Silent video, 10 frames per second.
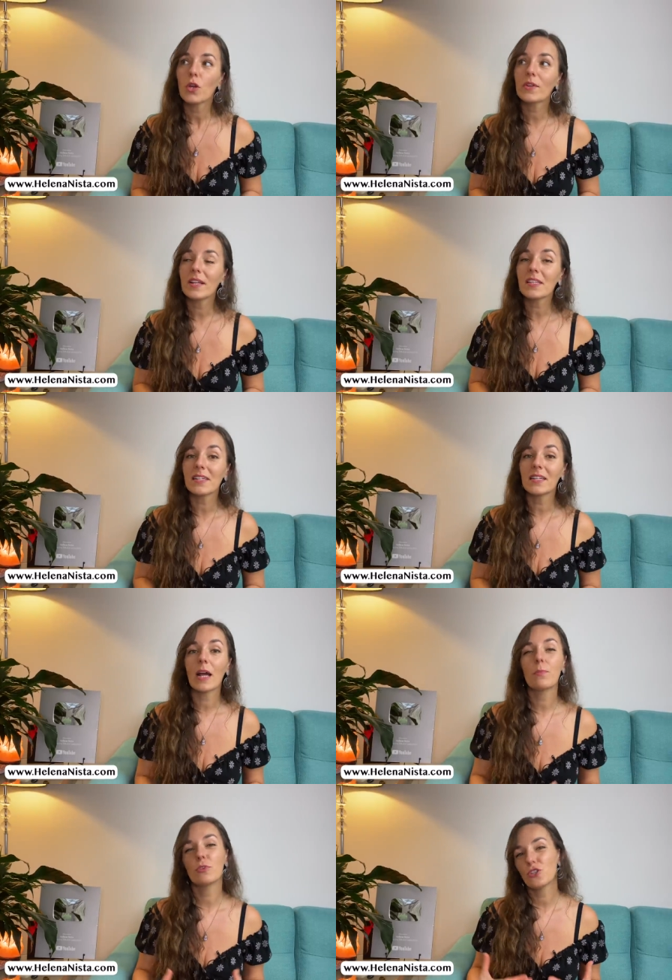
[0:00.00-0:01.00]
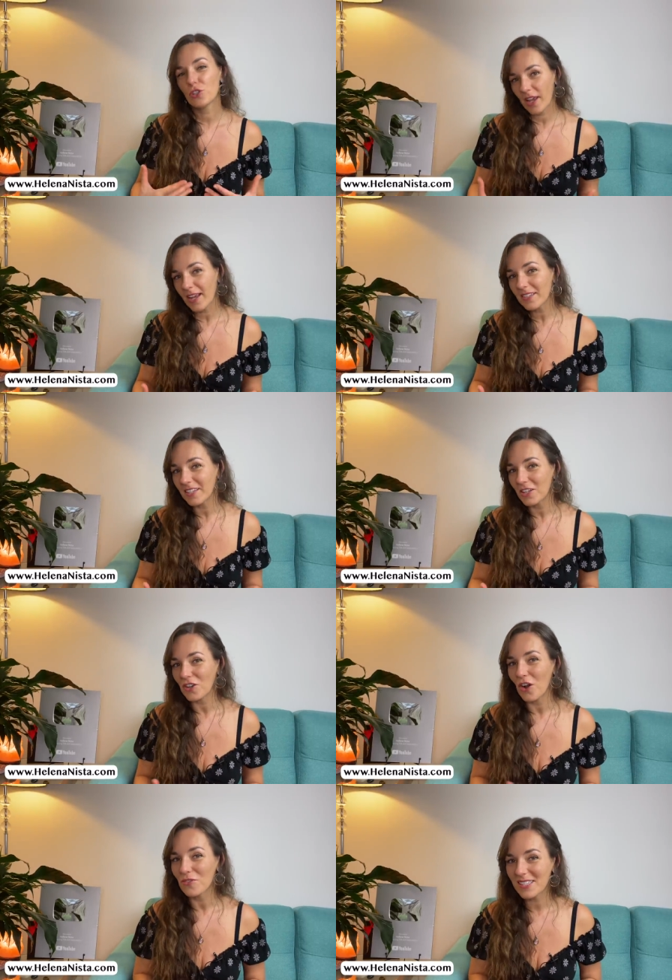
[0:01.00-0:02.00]
you can start appreciating
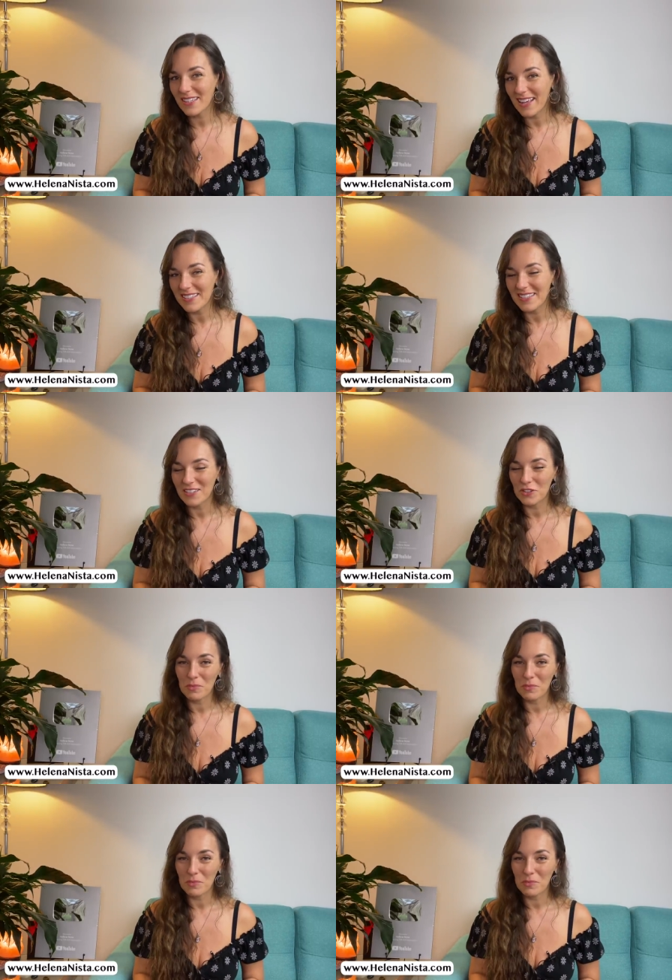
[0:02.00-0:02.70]
your own size a lot